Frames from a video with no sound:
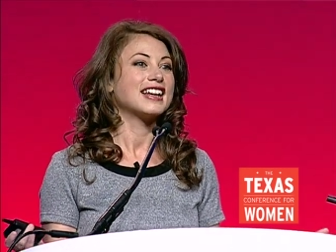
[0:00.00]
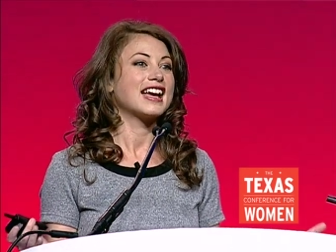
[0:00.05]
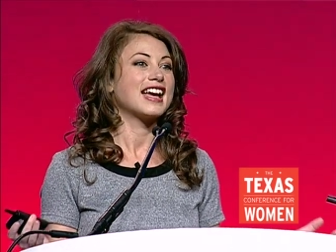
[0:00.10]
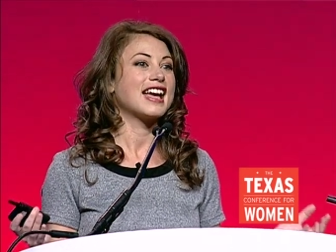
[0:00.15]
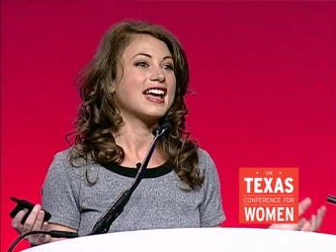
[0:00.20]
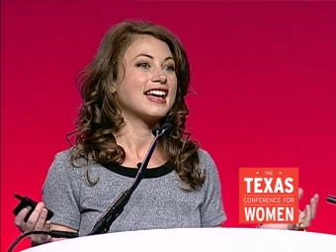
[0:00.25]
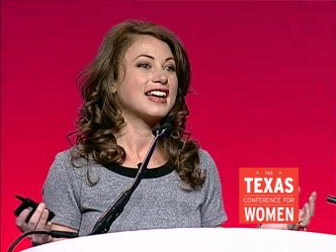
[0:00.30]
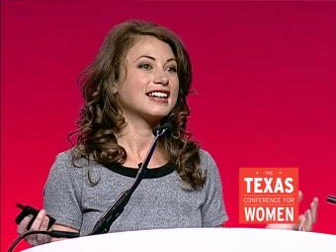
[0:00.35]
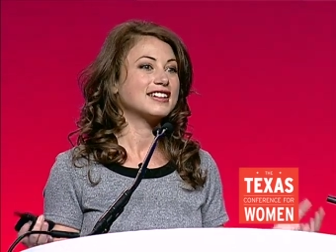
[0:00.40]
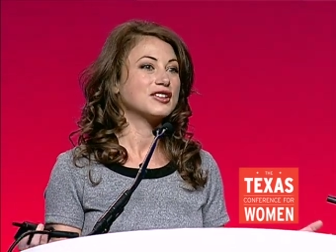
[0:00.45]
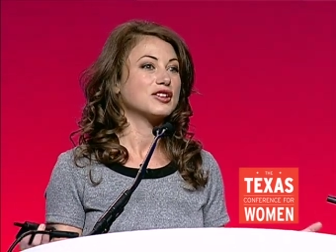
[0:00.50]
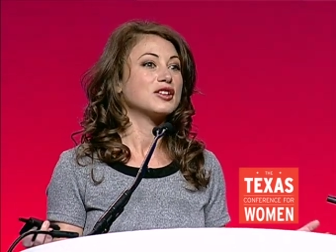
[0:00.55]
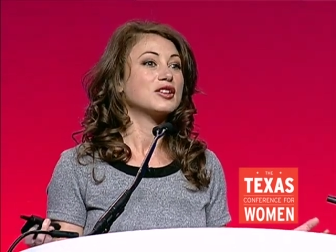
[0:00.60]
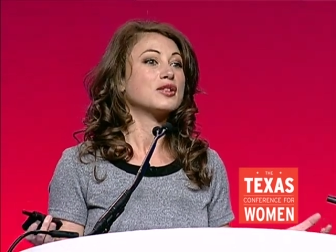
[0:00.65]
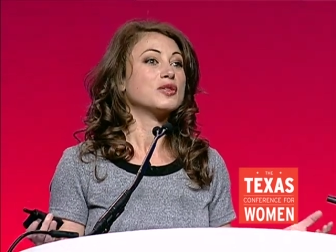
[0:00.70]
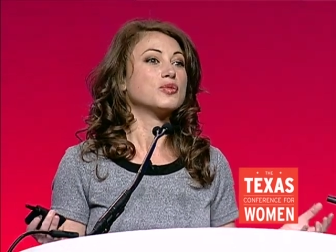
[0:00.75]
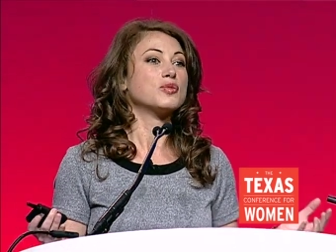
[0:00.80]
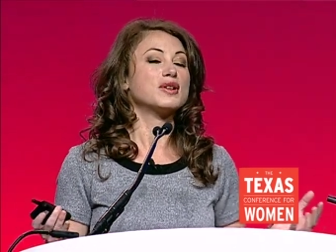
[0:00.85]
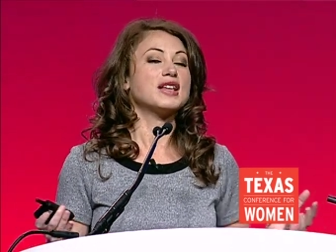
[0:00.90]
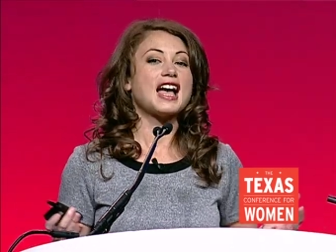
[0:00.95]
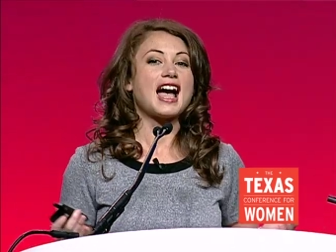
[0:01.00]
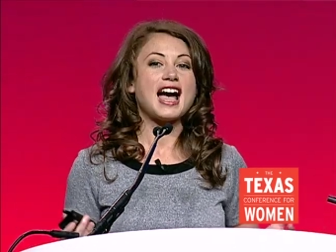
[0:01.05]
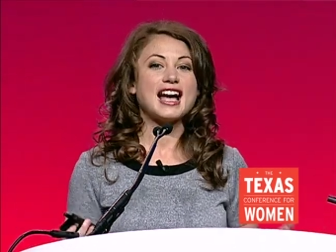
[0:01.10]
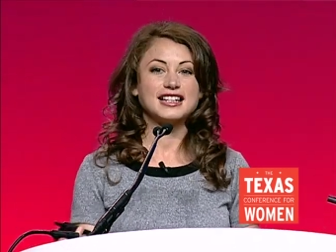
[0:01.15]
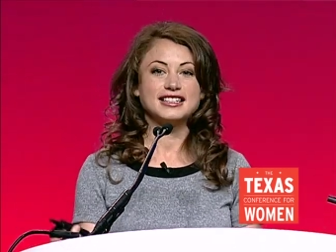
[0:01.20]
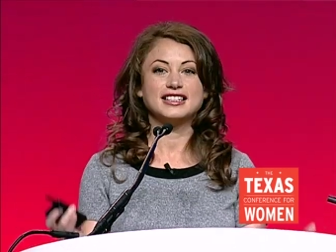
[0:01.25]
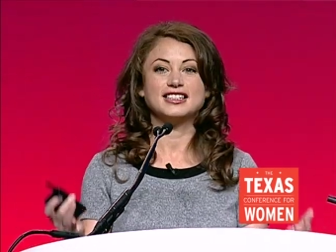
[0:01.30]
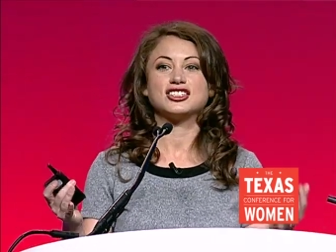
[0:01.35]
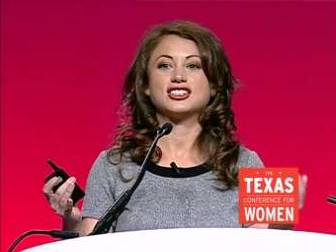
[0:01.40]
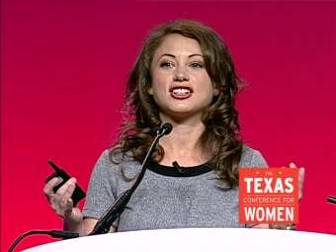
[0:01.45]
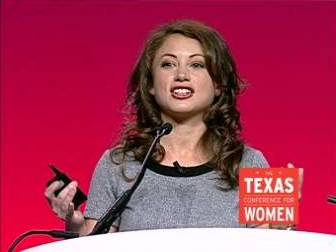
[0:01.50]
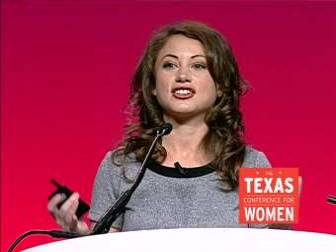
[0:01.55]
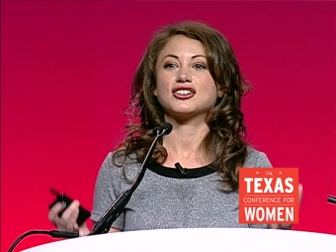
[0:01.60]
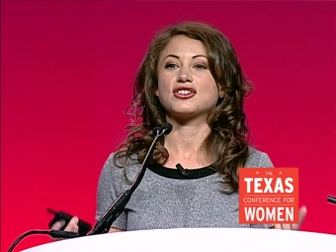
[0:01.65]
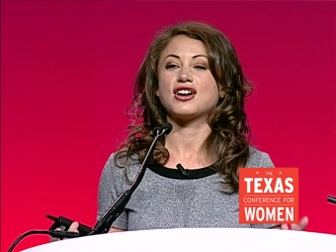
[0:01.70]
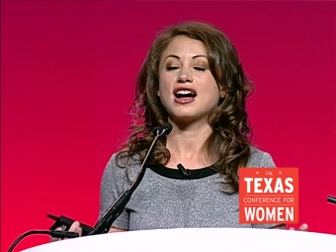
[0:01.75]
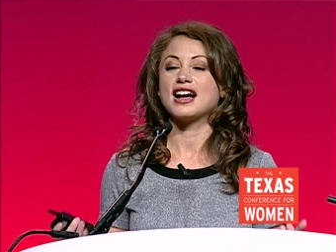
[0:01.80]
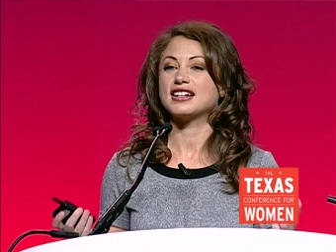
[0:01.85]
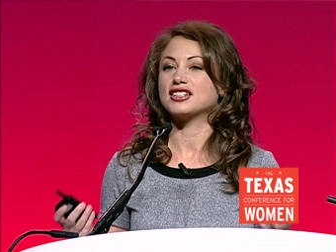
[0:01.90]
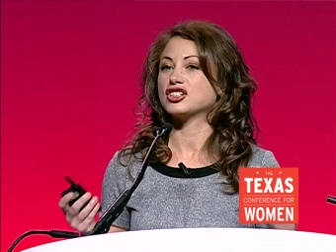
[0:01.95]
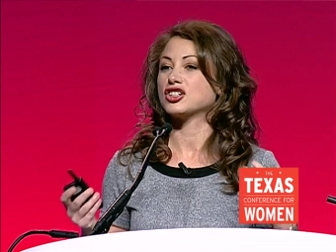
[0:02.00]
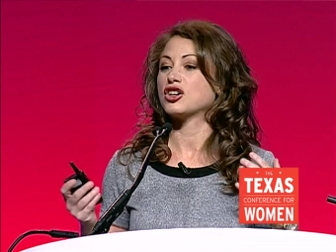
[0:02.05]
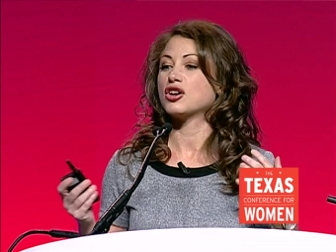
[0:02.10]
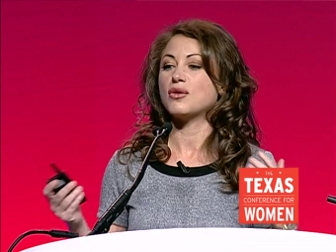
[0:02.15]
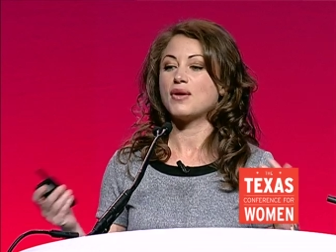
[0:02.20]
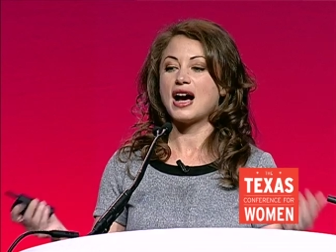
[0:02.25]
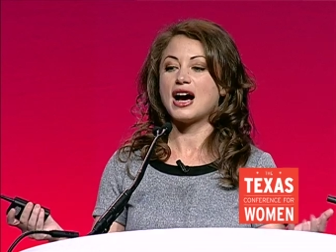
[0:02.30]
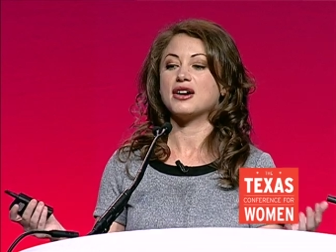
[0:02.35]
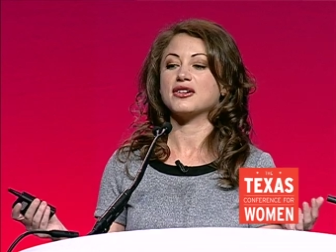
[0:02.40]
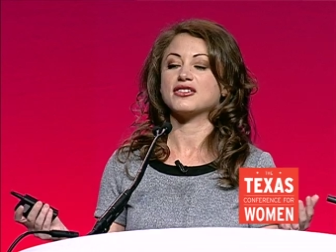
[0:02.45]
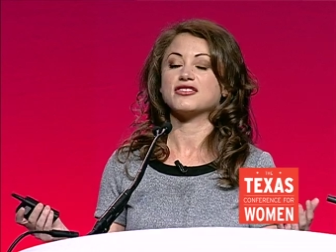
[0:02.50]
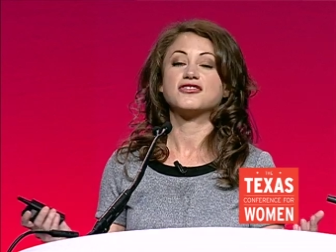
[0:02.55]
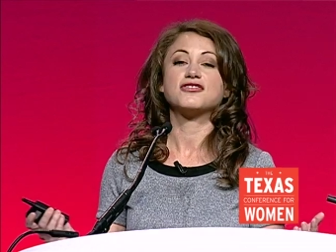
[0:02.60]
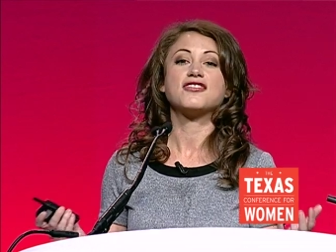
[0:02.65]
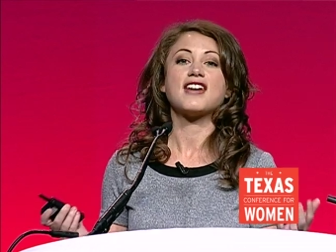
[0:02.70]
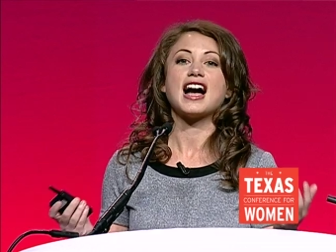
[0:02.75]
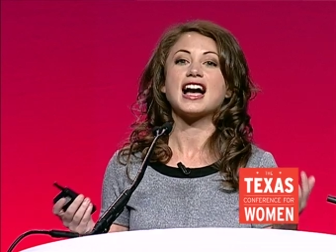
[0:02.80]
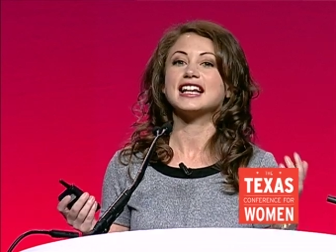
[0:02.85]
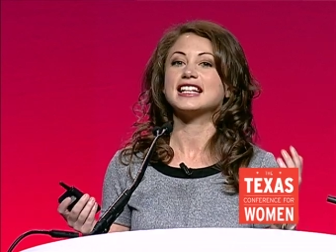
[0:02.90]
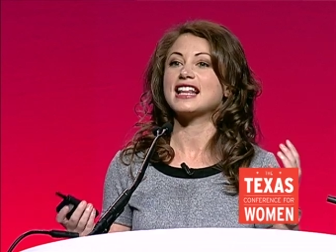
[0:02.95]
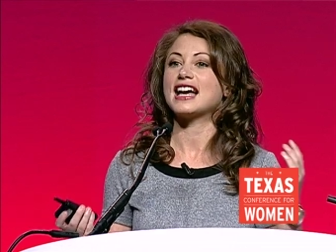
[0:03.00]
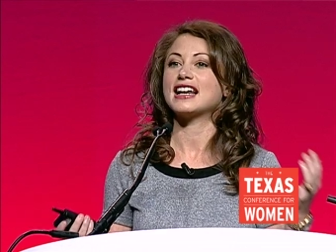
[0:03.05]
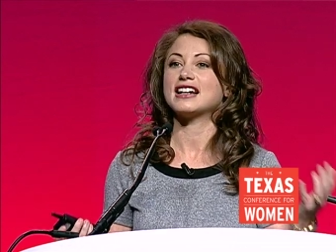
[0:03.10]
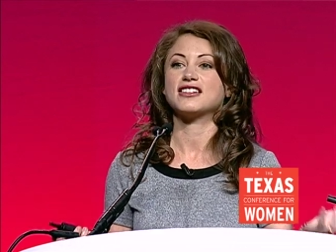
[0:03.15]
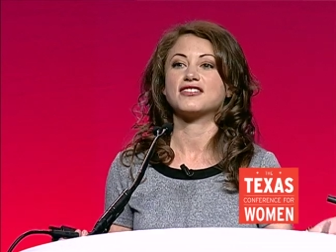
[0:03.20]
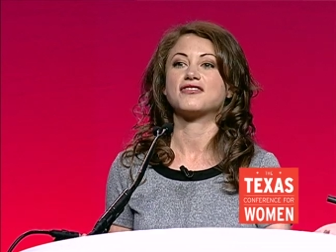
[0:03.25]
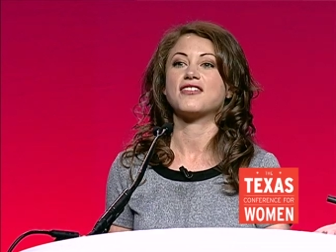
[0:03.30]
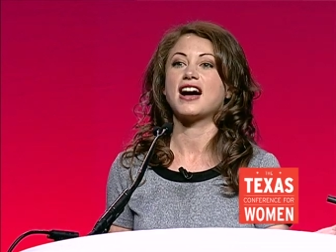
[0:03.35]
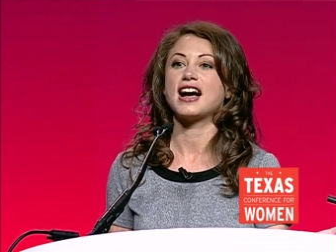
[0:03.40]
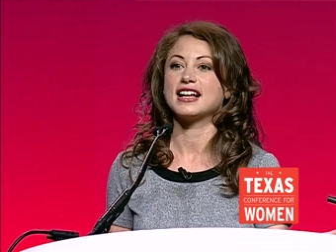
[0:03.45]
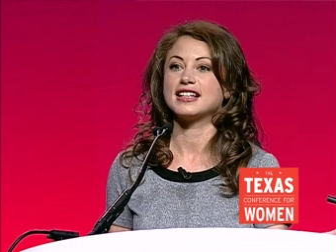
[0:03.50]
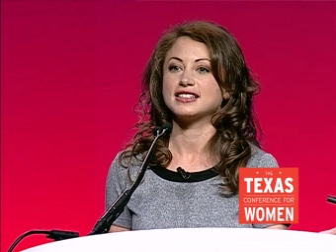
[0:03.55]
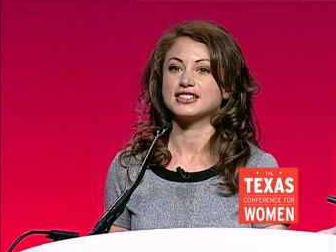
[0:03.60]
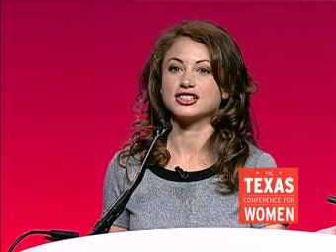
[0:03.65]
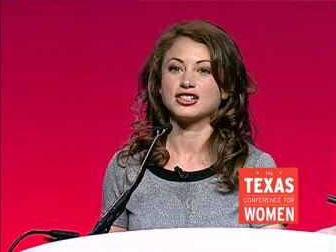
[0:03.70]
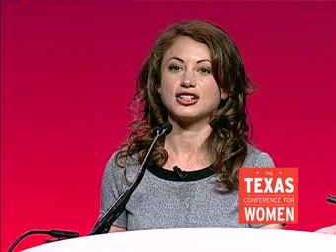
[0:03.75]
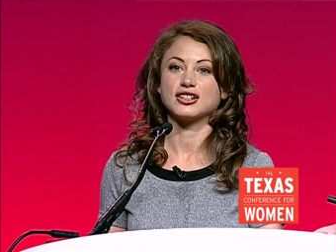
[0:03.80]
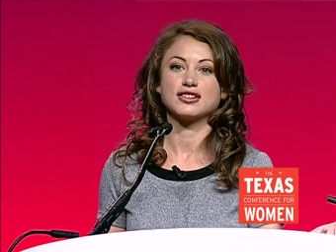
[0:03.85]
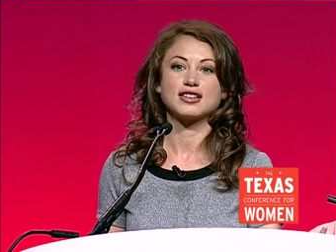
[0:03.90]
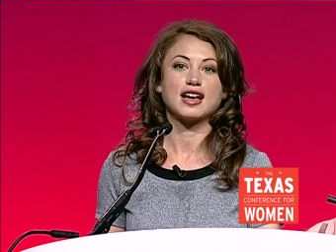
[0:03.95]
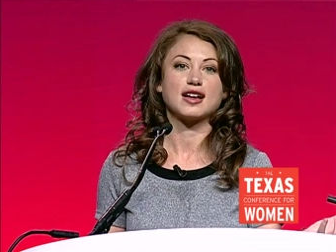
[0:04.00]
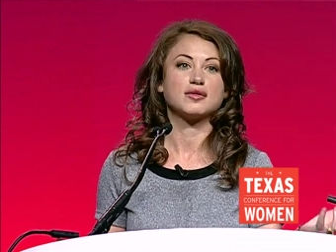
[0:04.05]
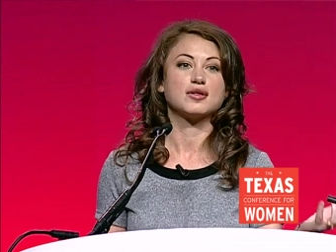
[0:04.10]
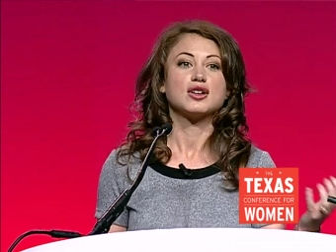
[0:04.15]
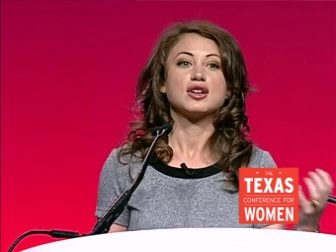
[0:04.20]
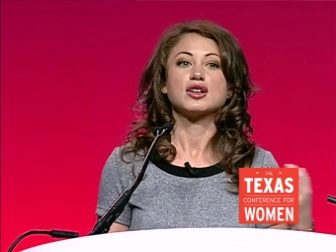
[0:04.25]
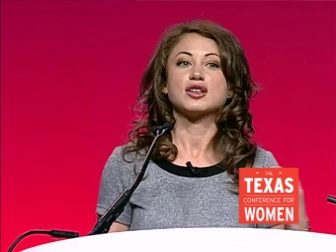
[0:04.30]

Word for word: And we egged each other on to go out and find that advisor, that